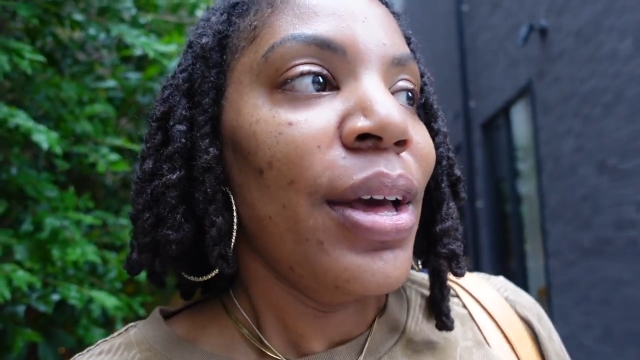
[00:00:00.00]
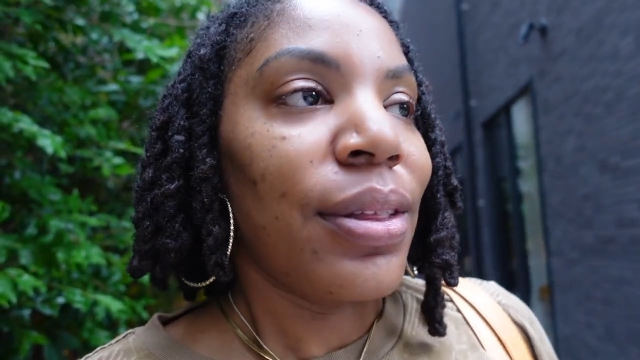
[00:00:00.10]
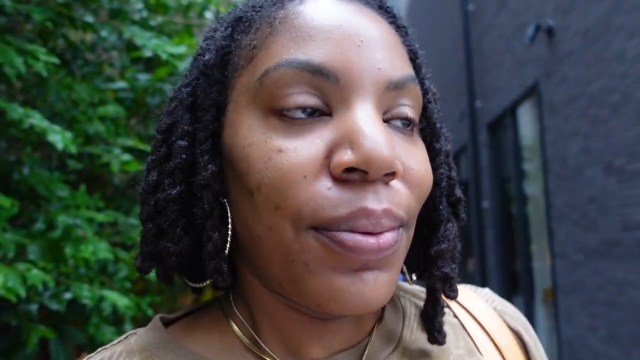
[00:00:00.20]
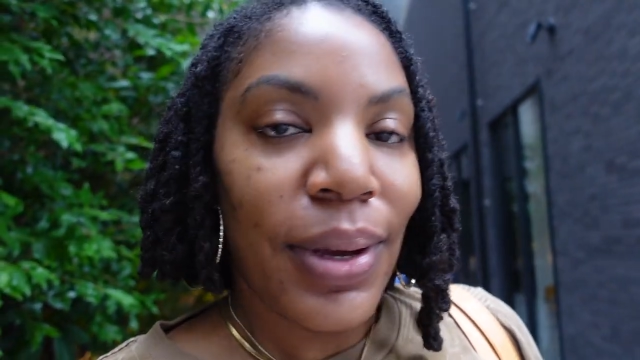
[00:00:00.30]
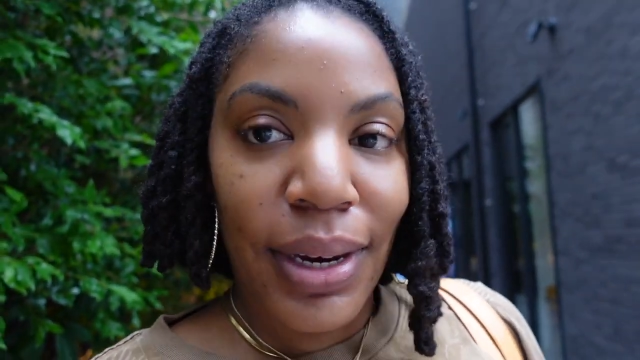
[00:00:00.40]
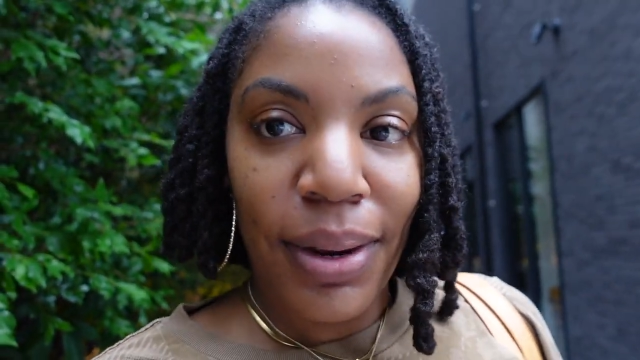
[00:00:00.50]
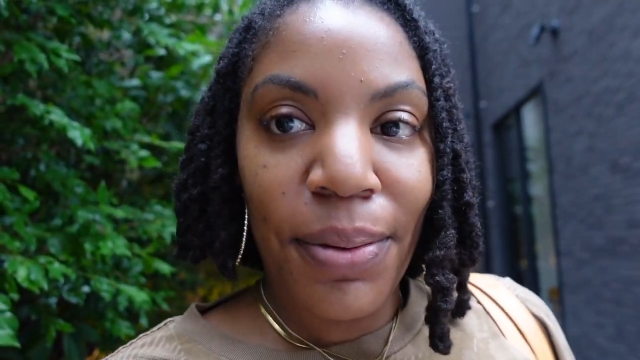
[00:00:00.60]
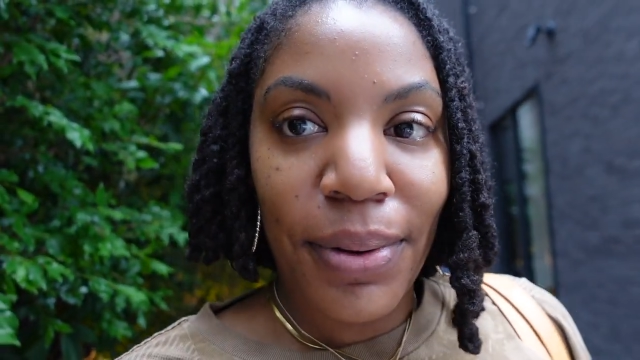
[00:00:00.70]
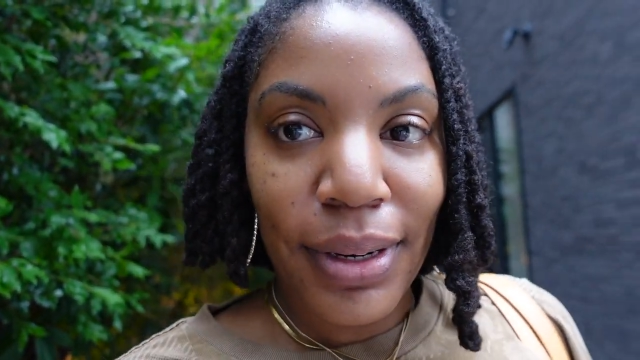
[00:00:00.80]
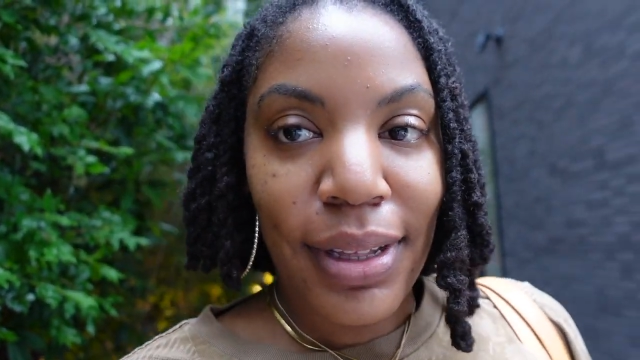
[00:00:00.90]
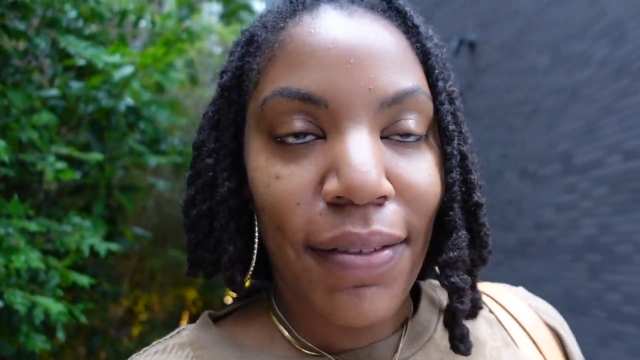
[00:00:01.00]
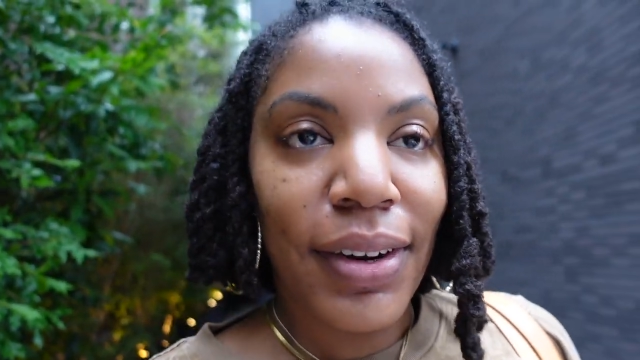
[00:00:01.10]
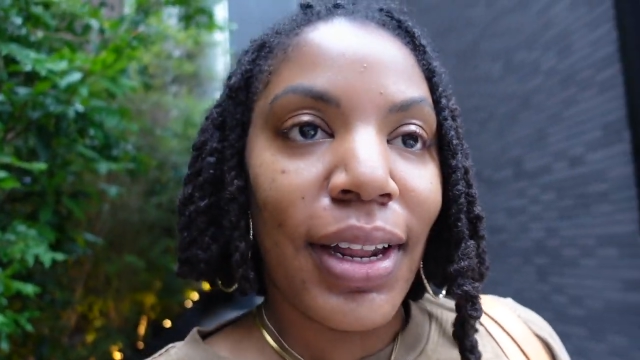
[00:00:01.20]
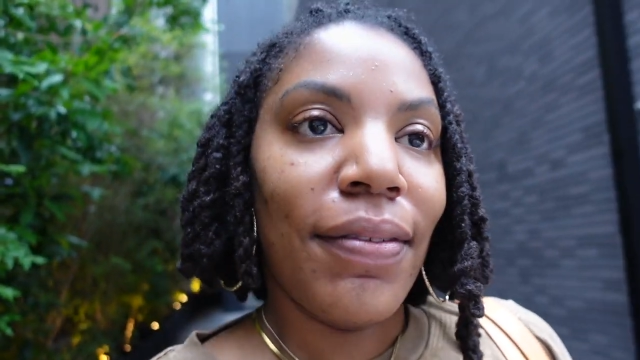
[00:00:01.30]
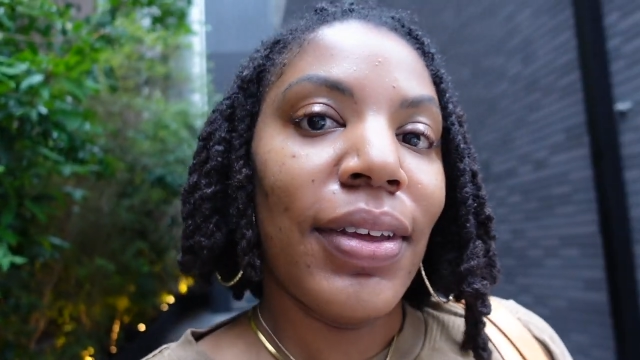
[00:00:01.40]
So we ended up going to seven
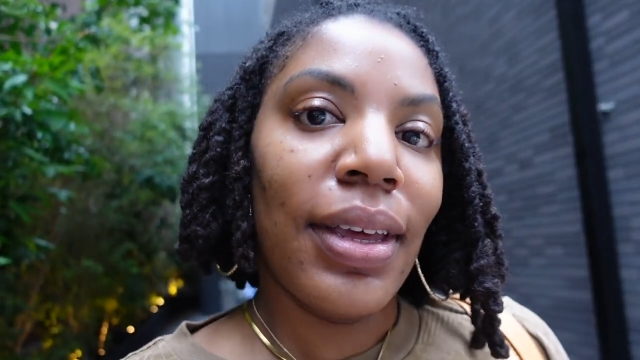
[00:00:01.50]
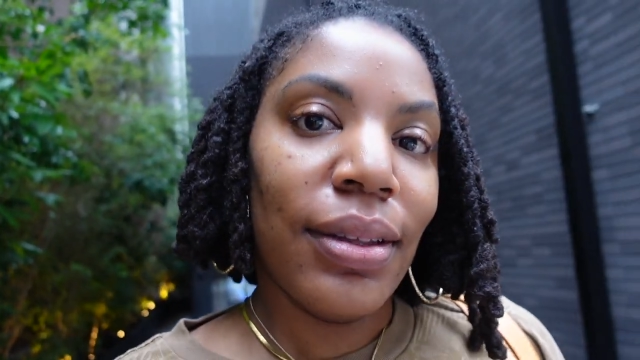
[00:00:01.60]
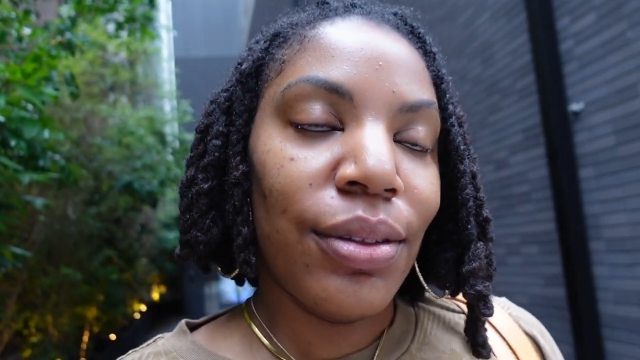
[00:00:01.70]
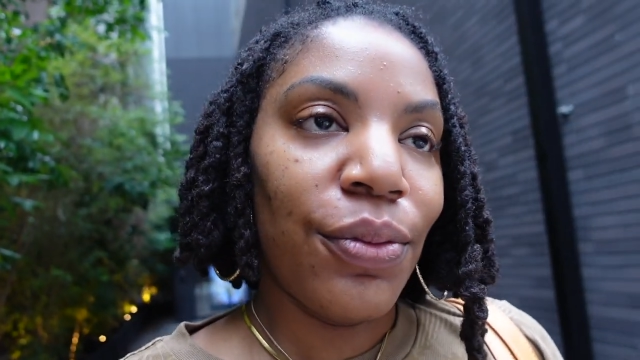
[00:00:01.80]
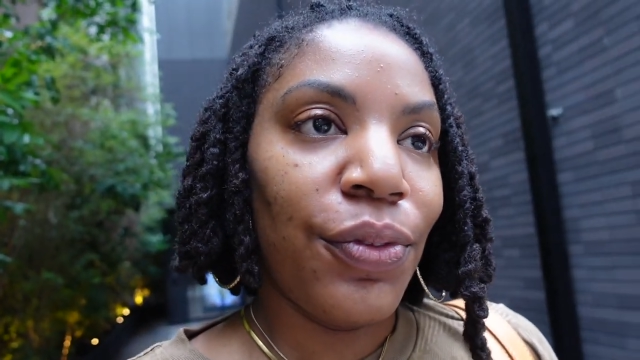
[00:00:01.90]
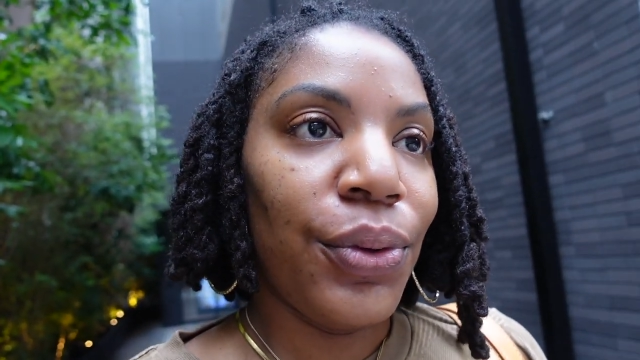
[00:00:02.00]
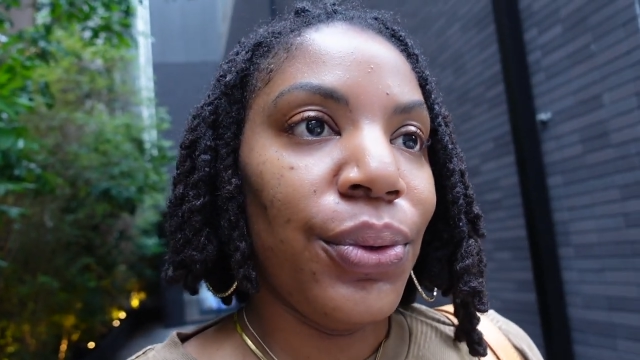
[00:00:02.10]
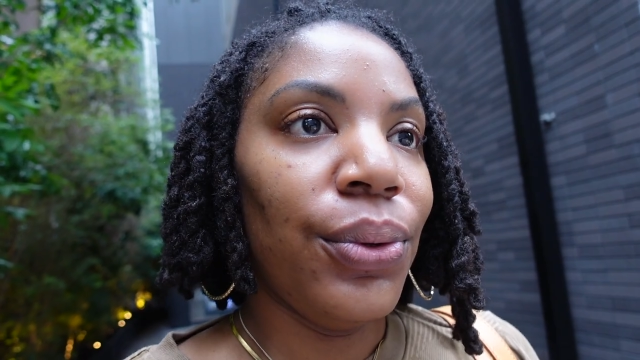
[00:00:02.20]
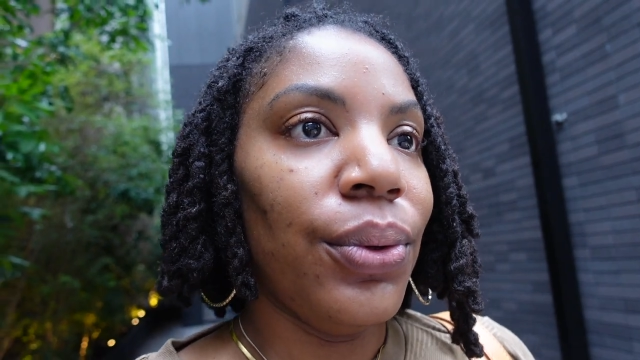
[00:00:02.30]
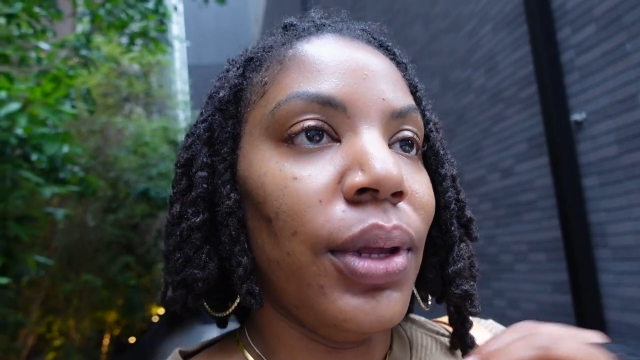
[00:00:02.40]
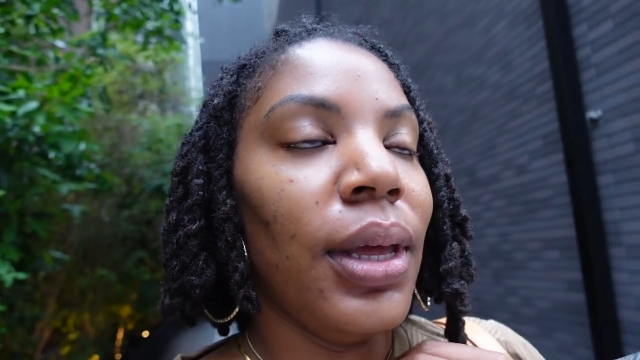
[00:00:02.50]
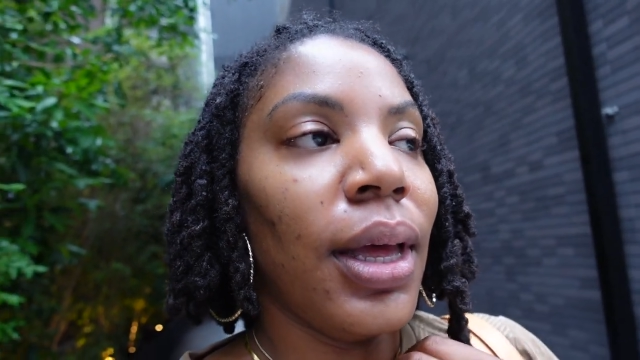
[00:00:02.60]
eleven, getting some food,